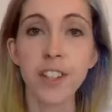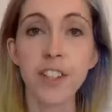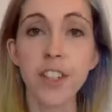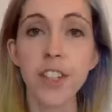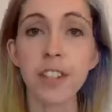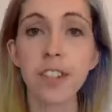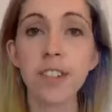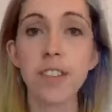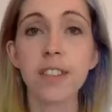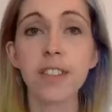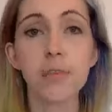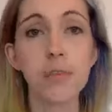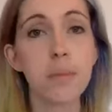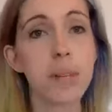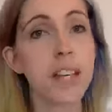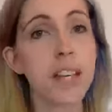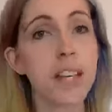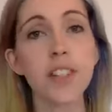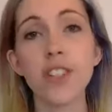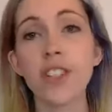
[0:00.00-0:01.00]
Jesus is
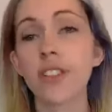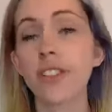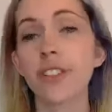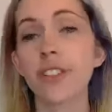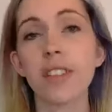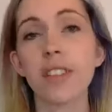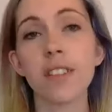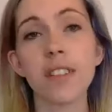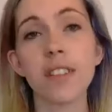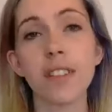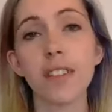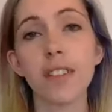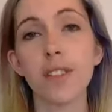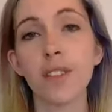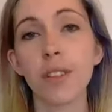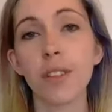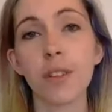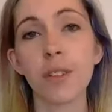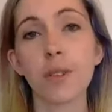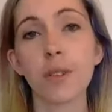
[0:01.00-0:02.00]
me. Jesus has
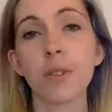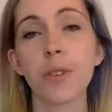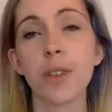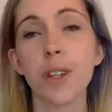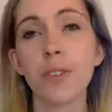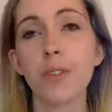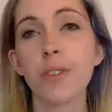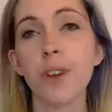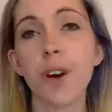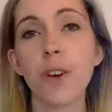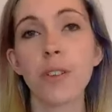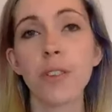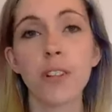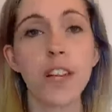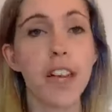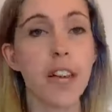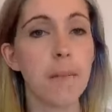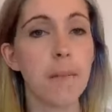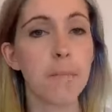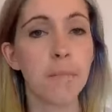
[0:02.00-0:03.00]
got the glory of God on
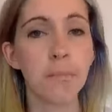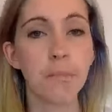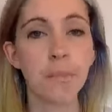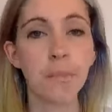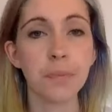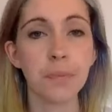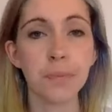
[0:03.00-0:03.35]
him.